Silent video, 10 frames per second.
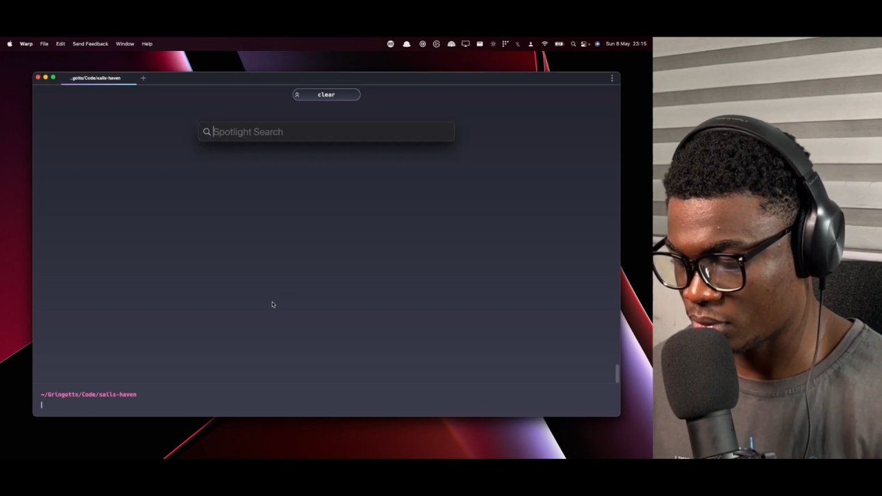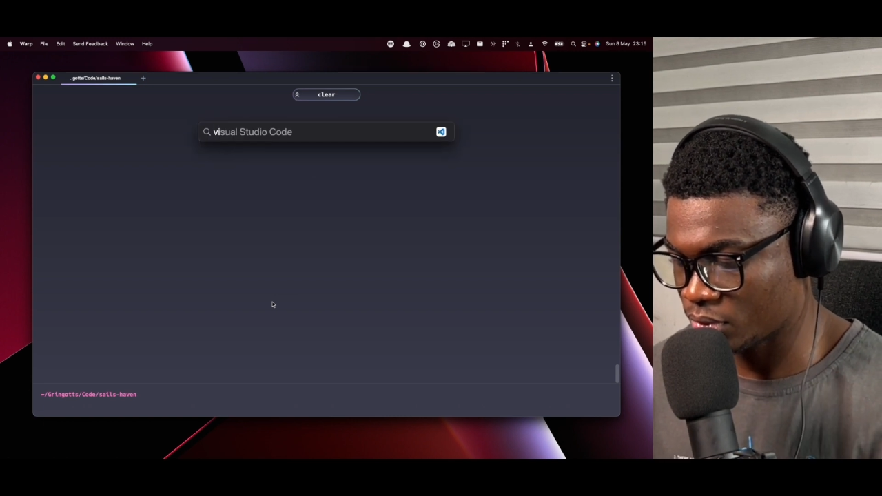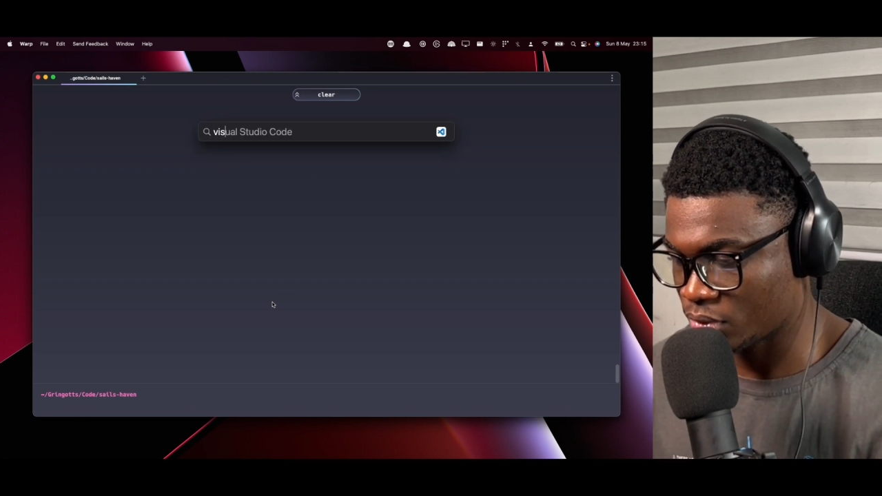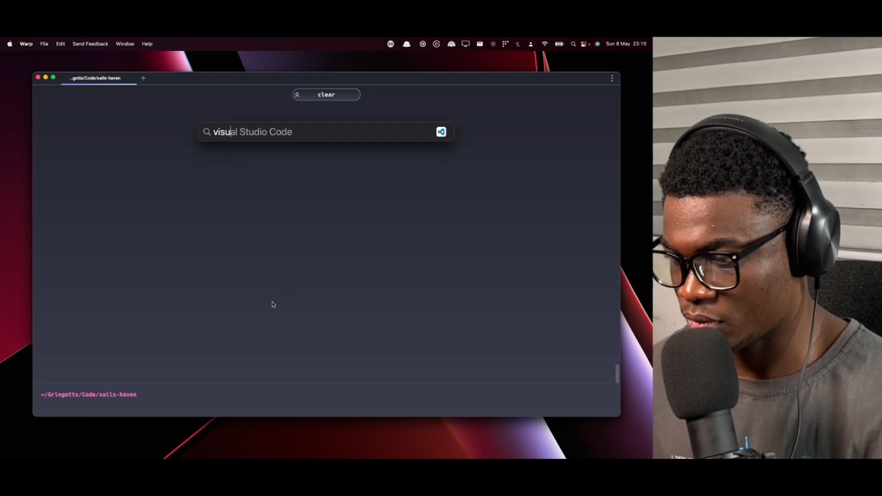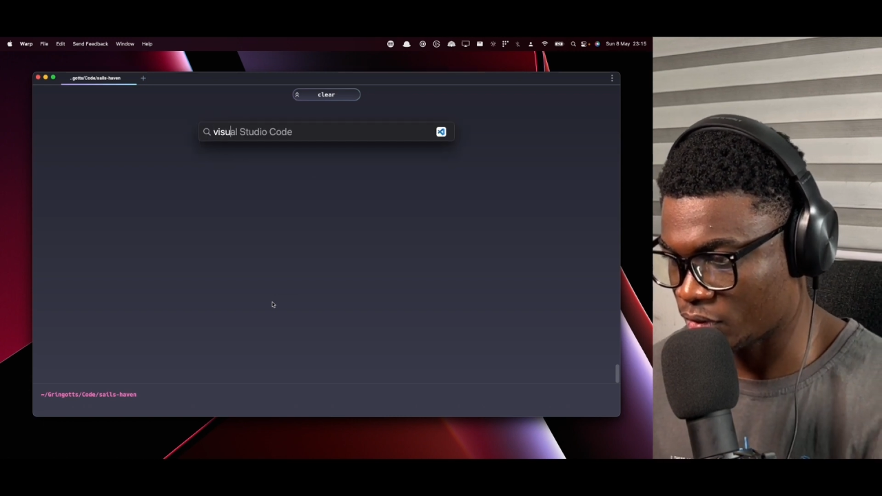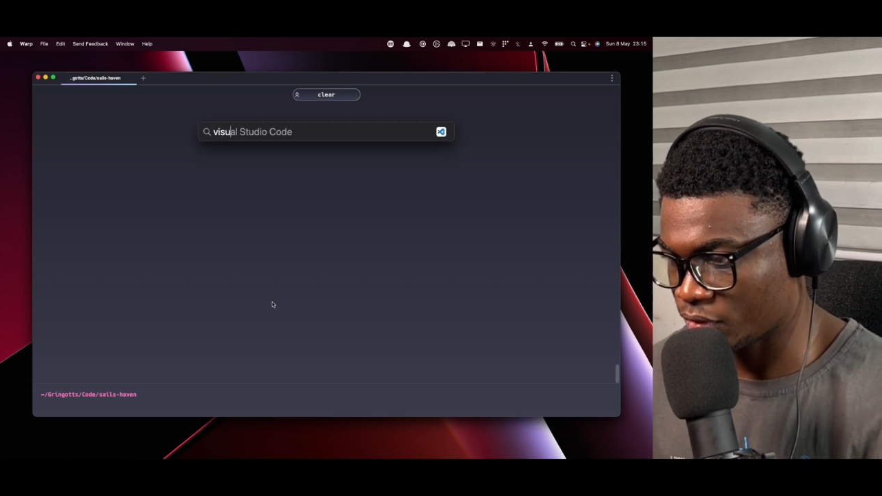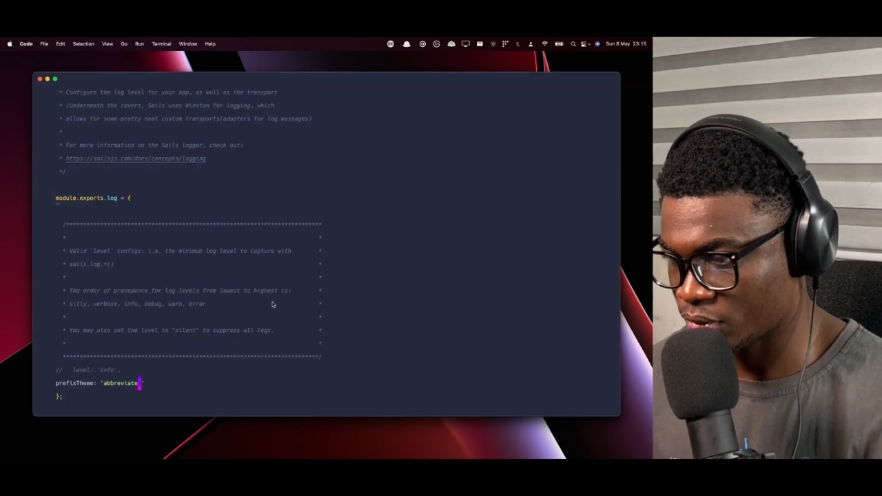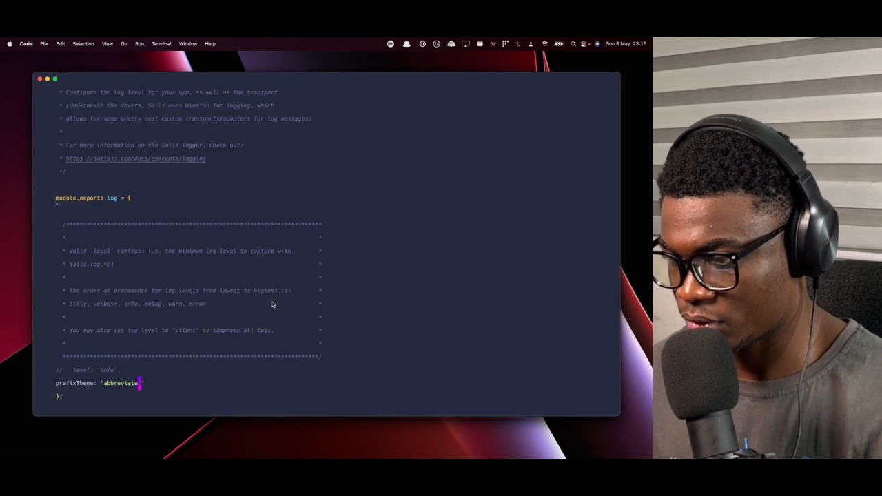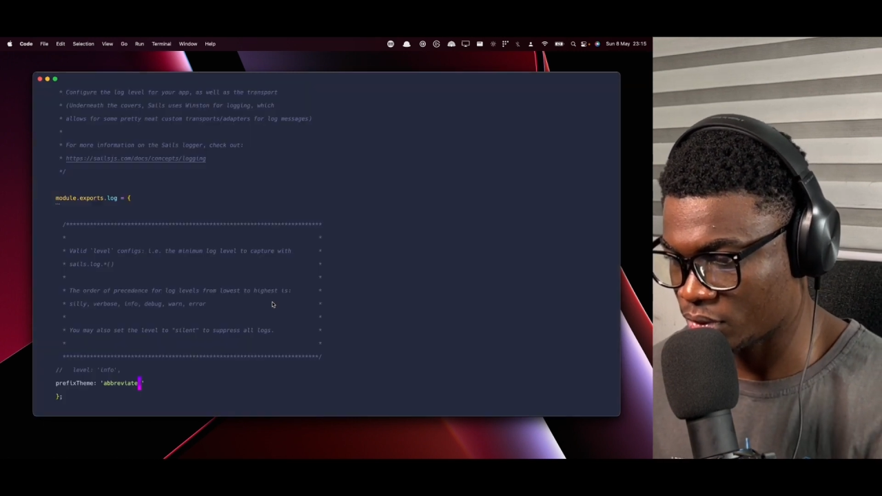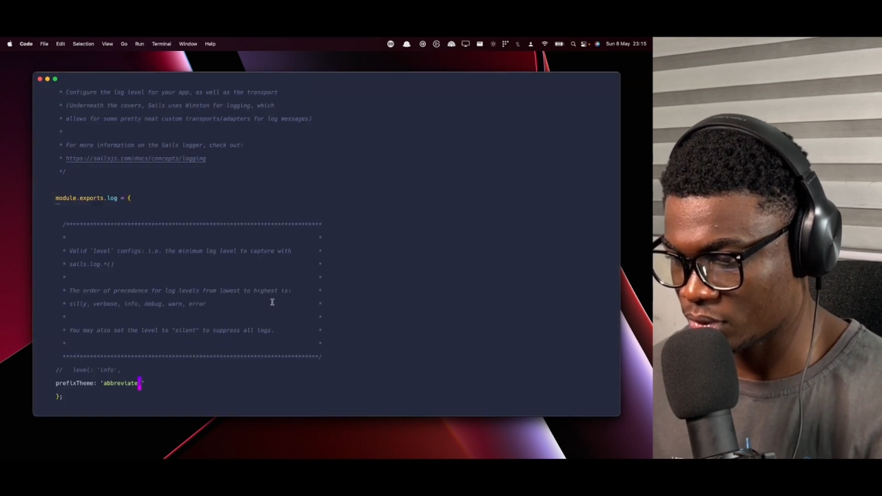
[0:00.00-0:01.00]
to Visual
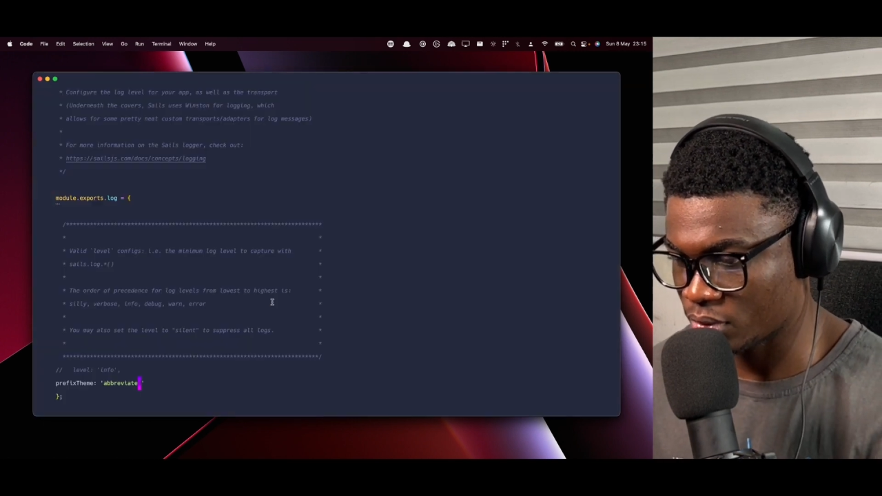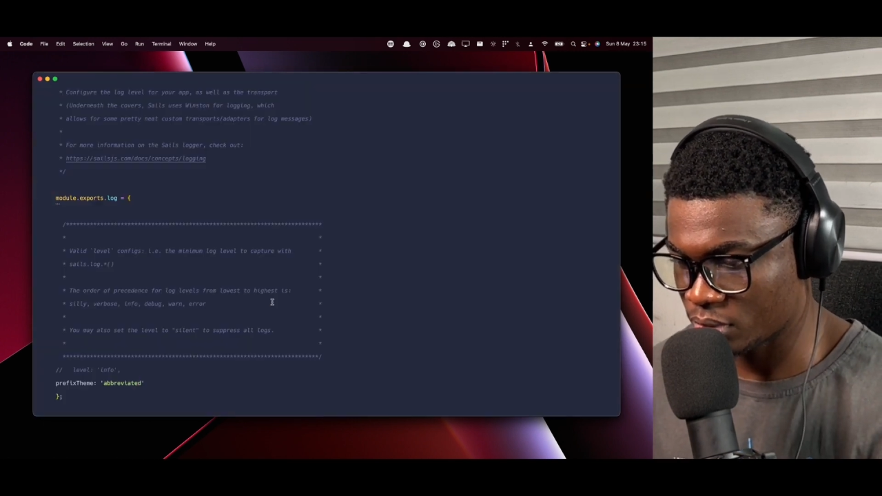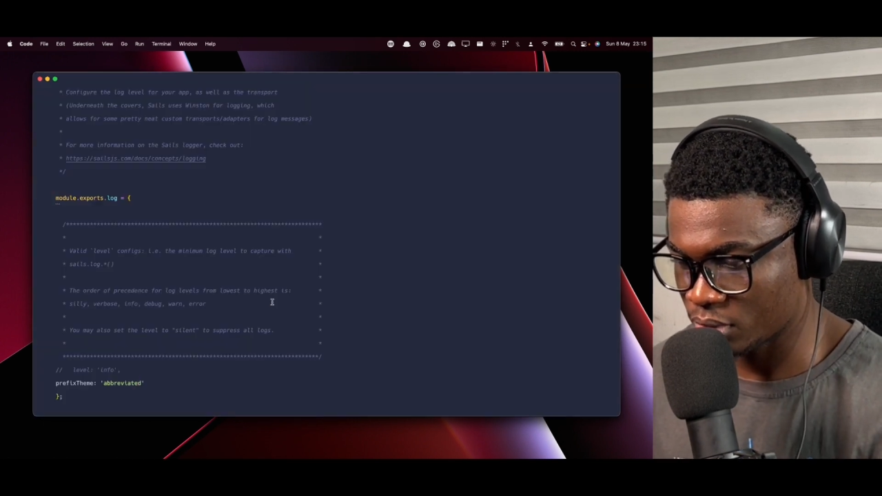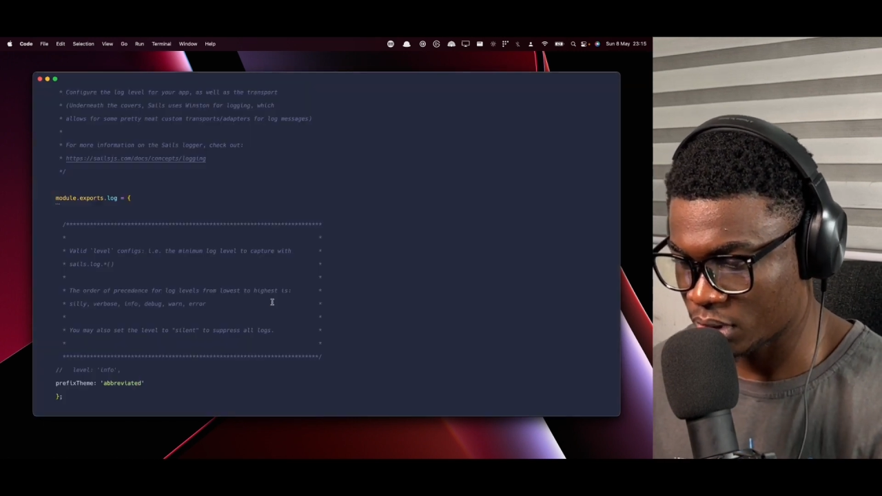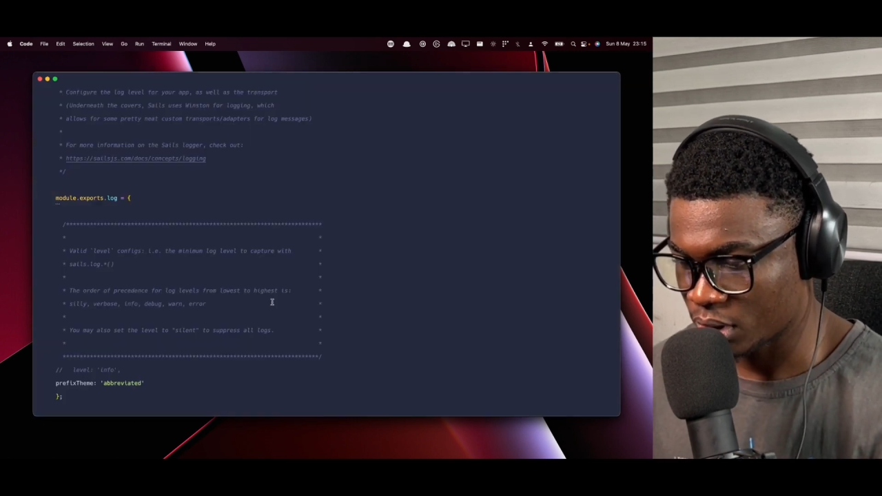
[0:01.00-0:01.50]
Studio Code